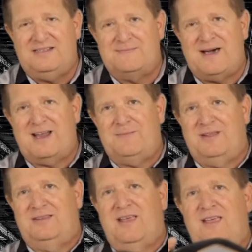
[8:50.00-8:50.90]
bottom of the
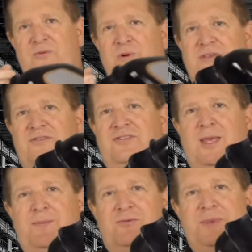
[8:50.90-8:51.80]
tank where the
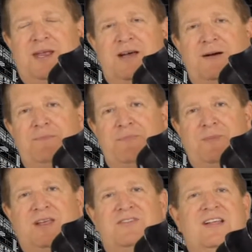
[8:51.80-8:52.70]
seams meet up,
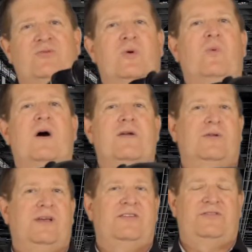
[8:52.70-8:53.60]
because that's where water
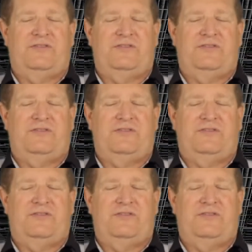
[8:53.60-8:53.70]
likes to